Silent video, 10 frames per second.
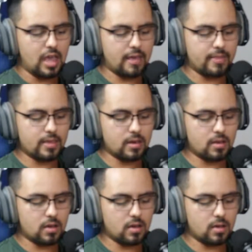And then
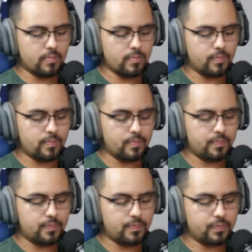
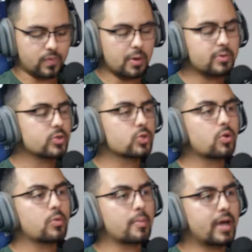I went to a
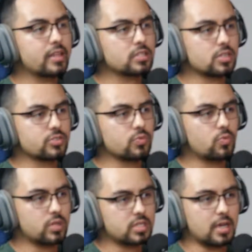21 Pilots concert
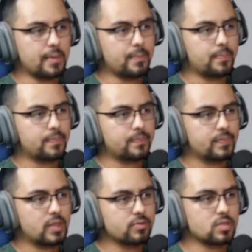one time.
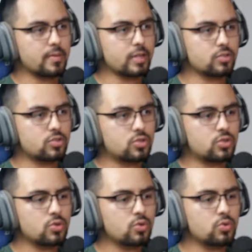It was about
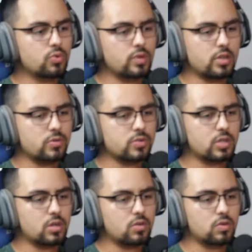2 years
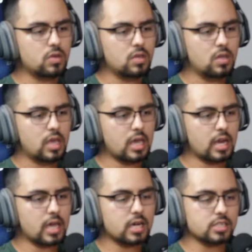ago, and
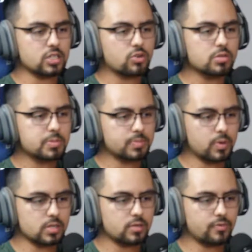I got it as a Christmas
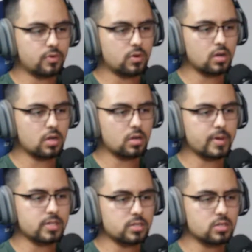present for
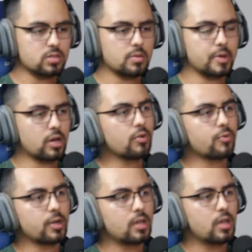my sister and my
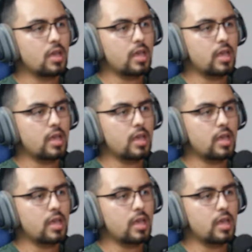girlfriend.